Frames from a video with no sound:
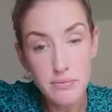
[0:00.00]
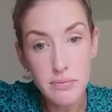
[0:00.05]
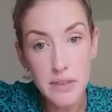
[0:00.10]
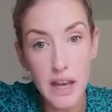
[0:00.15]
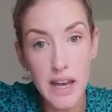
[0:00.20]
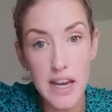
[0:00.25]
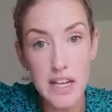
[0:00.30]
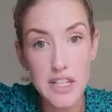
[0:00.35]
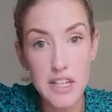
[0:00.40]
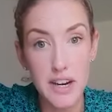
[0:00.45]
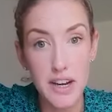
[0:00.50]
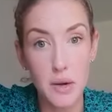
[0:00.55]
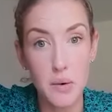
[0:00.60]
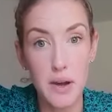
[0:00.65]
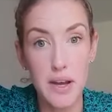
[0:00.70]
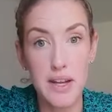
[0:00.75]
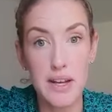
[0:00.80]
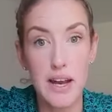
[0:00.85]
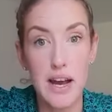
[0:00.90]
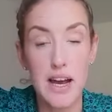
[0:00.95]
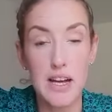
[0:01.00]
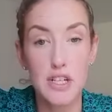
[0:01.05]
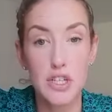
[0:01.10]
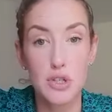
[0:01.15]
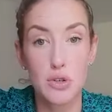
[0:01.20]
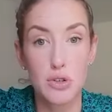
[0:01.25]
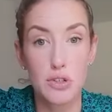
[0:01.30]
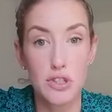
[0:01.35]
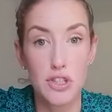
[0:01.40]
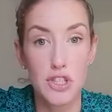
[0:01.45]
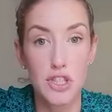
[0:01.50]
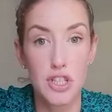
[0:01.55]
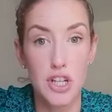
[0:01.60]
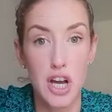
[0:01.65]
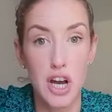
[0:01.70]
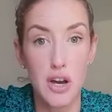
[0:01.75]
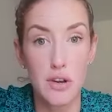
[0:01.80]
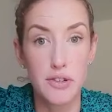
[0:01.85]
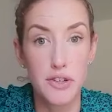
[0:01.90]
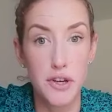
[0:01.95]
uh, Jerry Quinn and Jordan
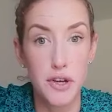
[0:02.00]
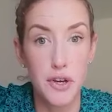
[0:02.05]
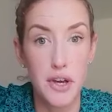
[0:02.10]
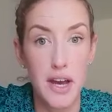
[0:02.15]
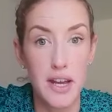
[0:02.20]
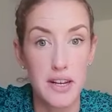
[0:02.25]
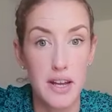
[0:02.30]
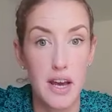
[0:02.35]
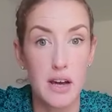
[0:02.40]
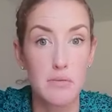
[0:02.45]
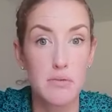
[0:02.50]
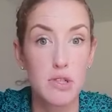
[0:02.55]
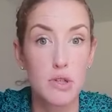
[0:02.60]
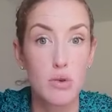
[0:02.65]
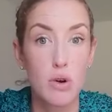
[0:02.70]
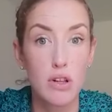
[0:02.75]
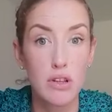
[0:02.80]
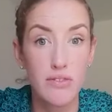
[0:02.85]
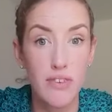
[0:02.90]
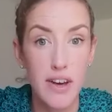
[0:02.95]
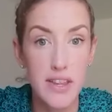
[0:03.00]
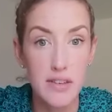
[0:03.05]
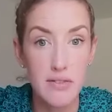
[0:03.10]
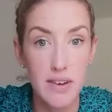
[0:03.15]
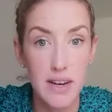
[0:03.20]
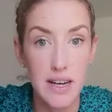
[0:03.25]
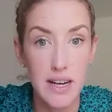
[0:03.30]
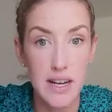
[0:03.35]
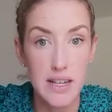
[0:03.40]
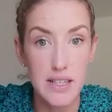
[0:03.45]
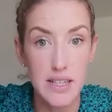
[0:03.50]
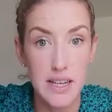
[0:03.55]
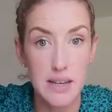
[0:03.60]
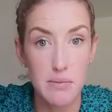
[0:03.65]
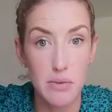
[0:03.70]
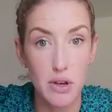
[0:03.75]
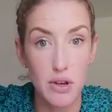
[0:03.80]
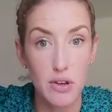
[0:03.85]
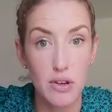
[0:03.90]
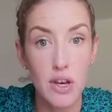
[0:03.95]
Sloan, who had helped to qualify the relay team,
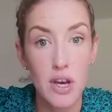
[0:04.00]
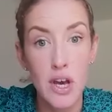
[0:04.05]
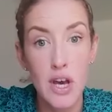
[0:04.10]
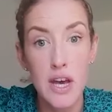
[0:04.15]
who